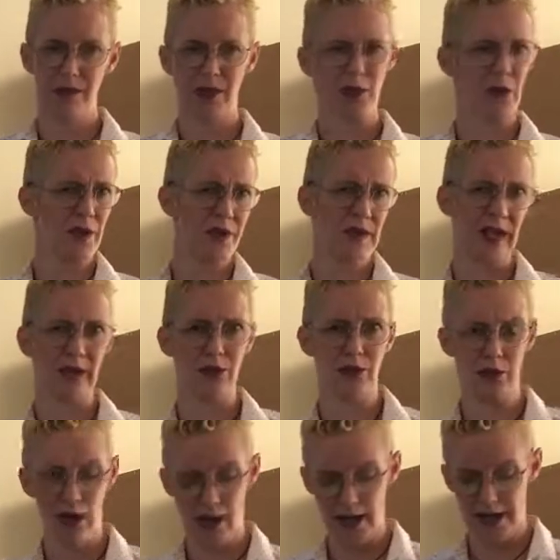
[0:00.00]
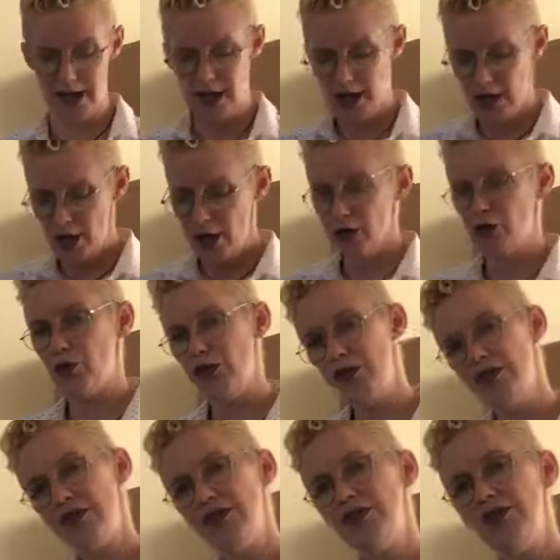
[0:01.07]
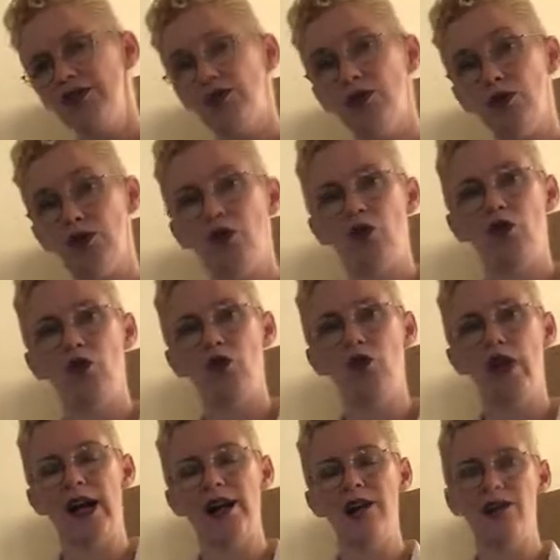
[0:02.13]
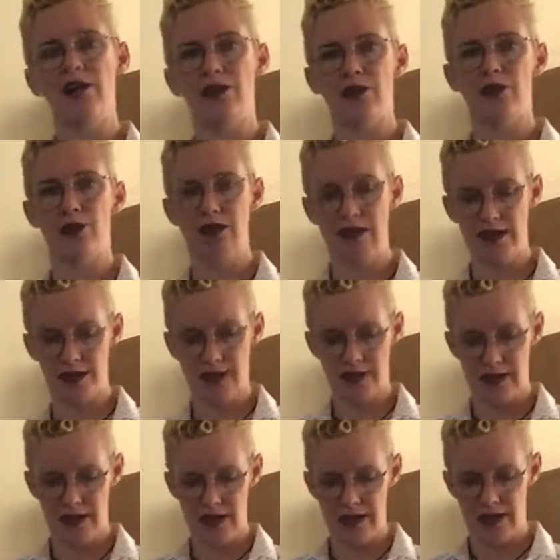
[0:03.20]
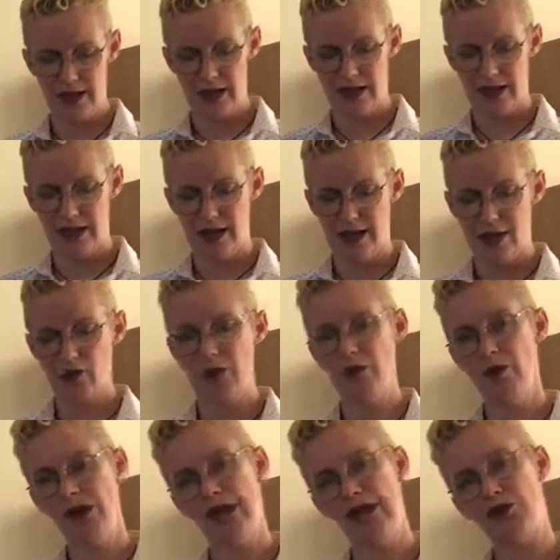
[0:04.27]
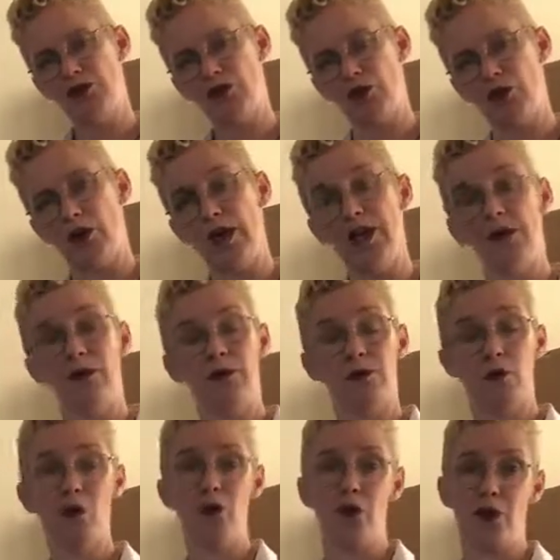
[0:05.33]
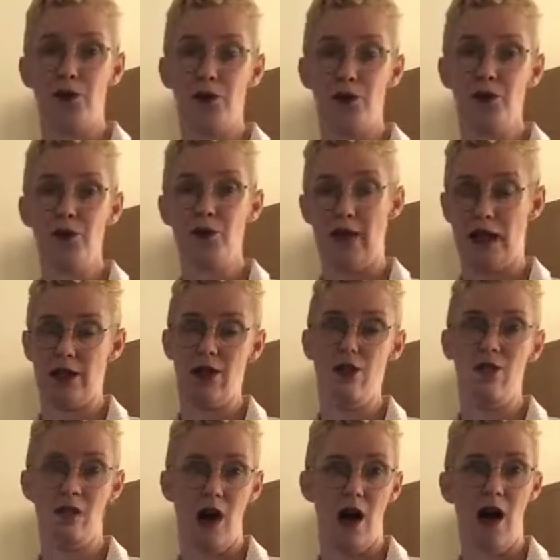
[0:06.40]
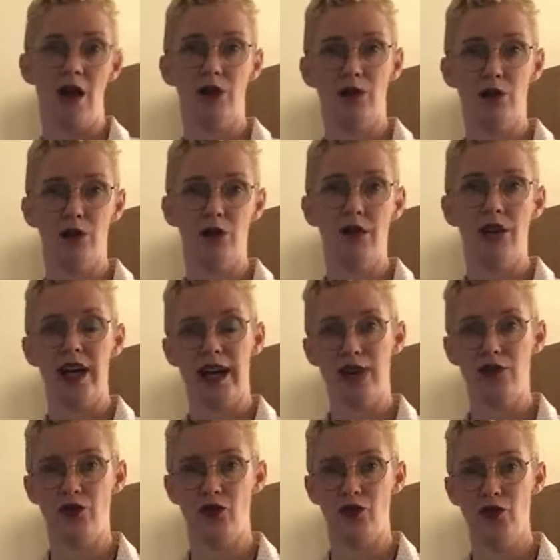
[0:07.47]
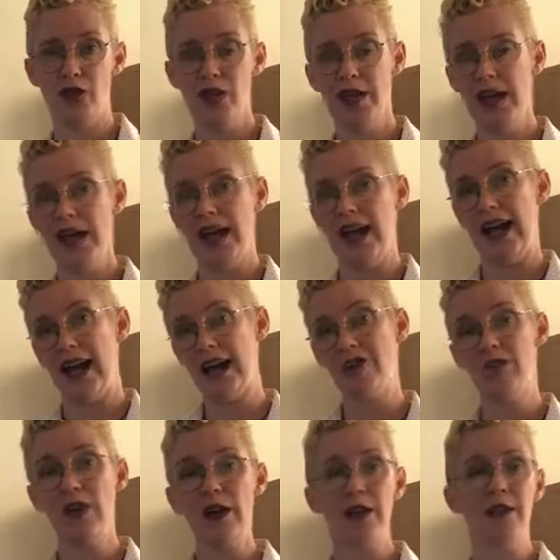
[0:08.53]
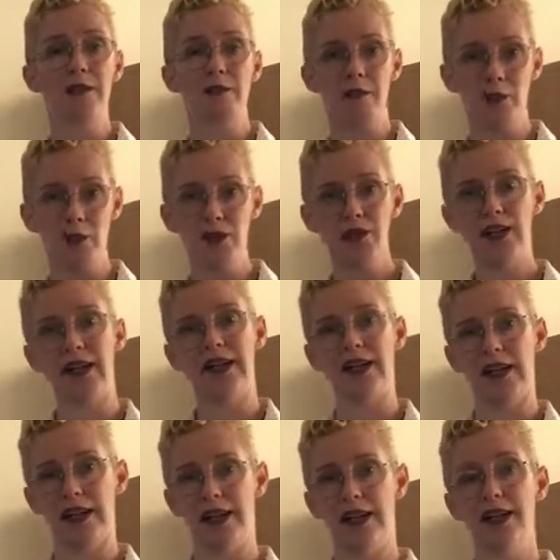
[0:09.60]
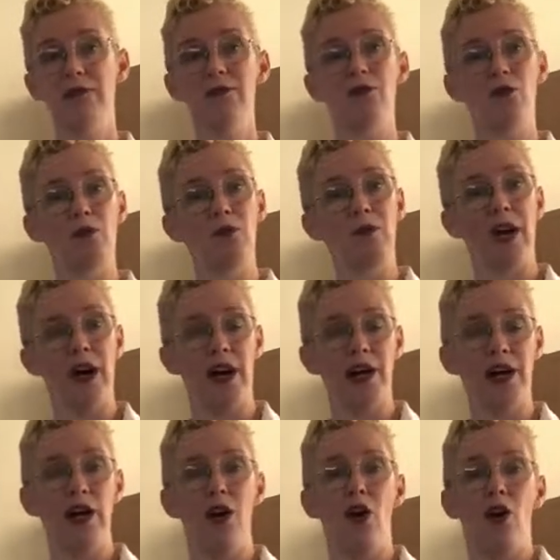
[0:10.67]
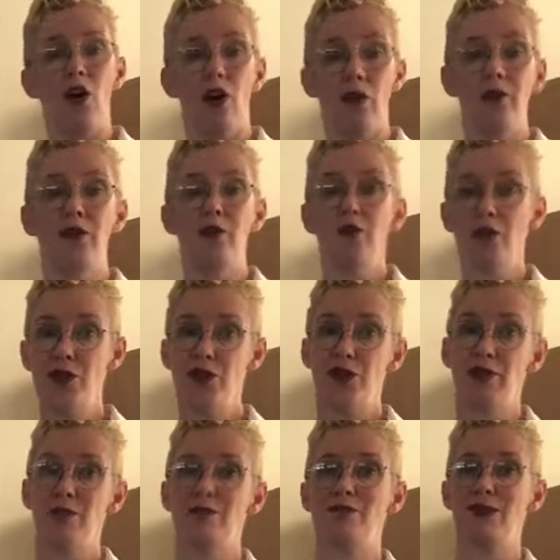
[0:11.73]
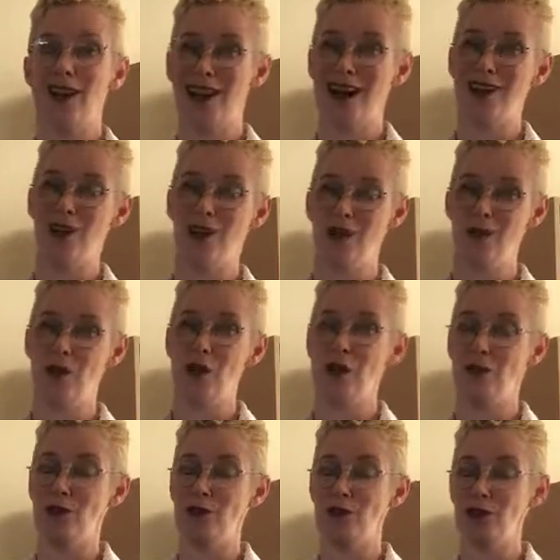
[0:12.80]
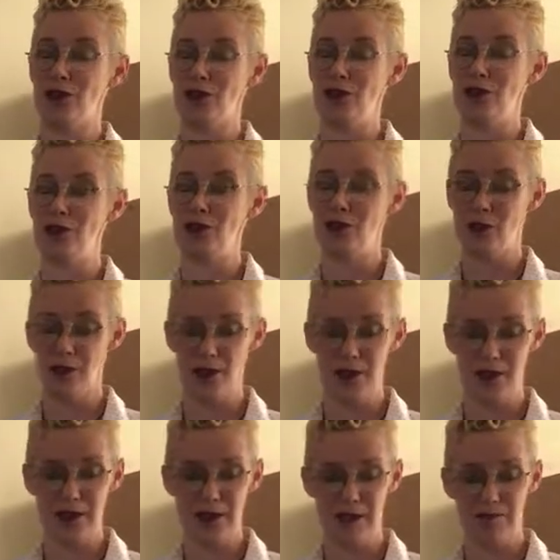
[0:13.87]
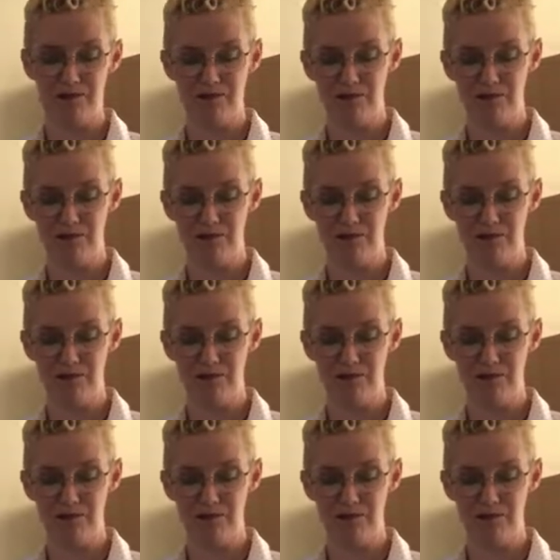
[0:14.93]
So what does that look like? Christians look always to Jesus, and we read his story in the four Gospels, Matthew, Mark, Luke, and John, and in various books and letters that form part of the Christian part of the Bible, the Christian scriptures.